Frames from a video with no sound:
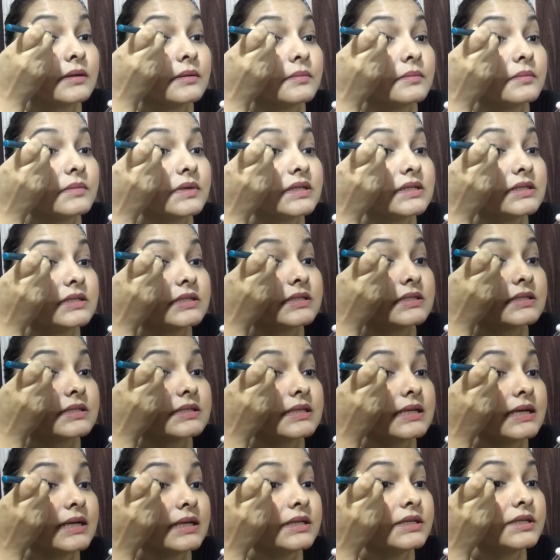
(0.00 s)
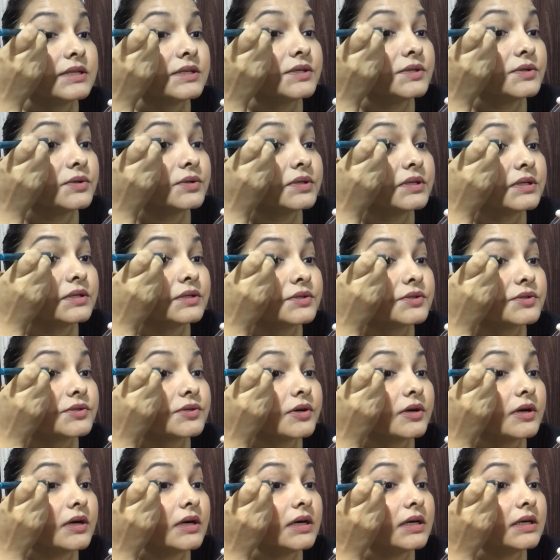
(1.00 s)
but just that you're gonna
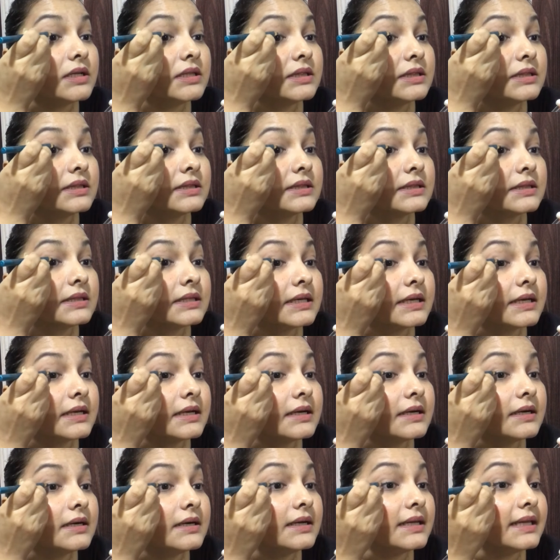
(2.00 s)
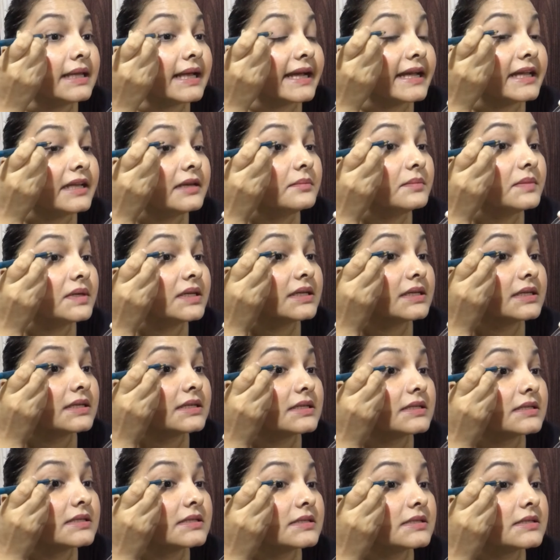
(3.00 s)
draw a thicker line,
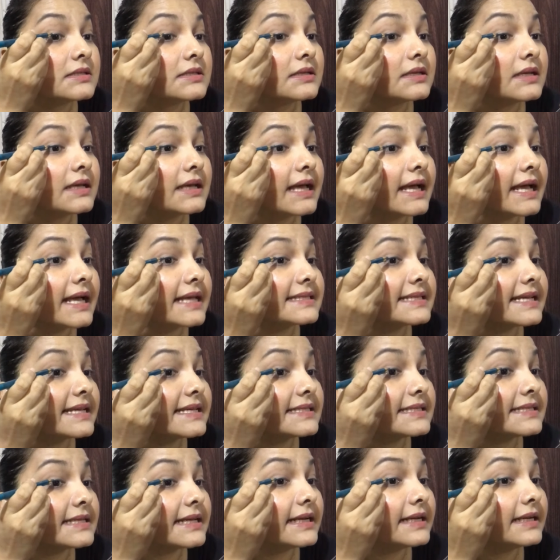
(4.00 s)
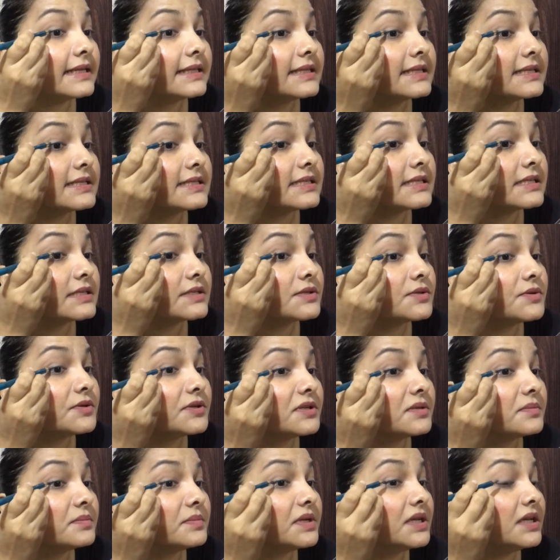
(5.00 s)
because as I said, this is
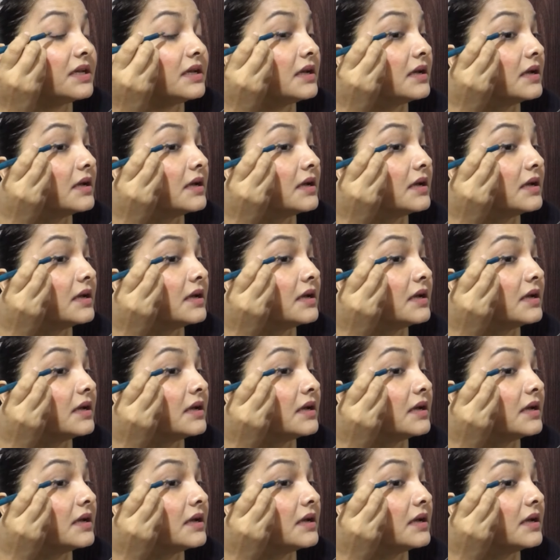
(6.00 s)
gonna be